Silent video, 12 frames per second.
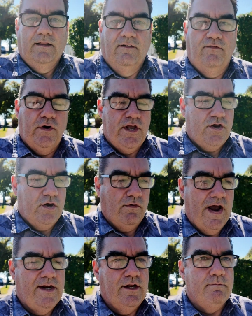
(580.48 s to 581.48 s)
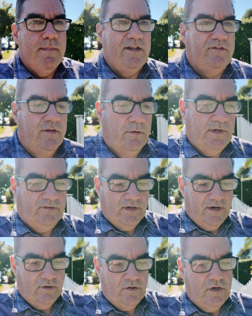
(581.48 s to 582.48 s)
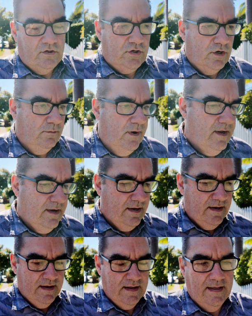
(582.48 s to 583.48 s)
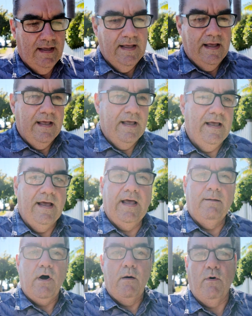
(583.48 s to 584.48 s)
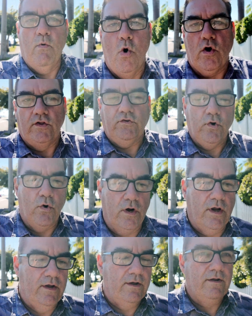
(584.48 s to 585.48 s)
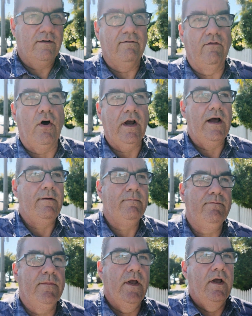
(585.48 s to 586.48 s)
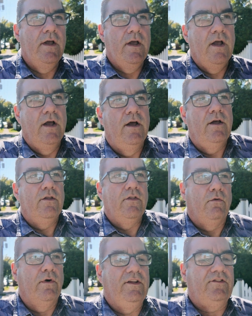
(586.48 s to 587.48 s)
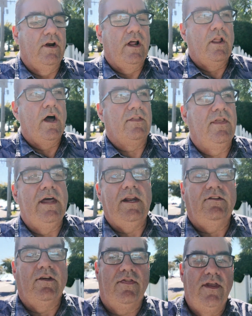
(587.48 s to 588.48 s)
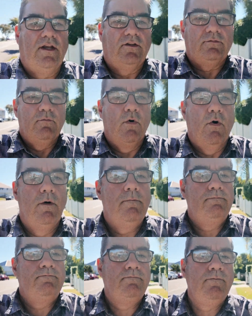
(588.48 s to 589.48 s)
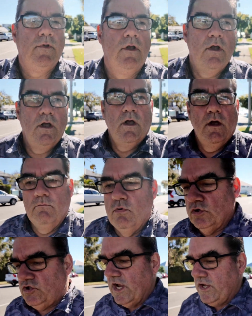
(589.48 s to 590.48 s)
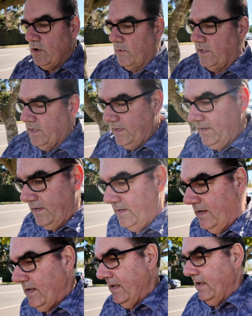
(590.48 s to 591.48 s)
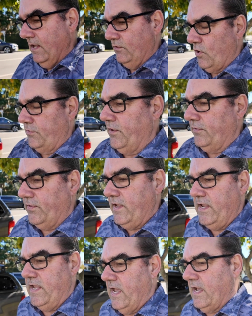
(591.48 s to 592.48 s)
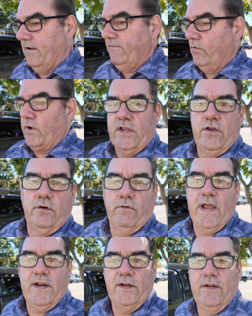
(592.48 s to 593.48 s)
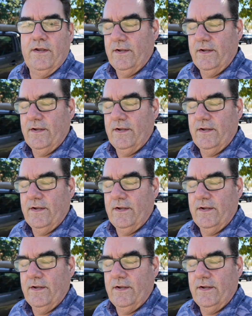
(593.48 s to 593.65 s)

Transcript: fully curated mess that we see on YouTube. I'm a walk and talk vlogger. The reason I like that is I think it's more genuine. Not that the fully curated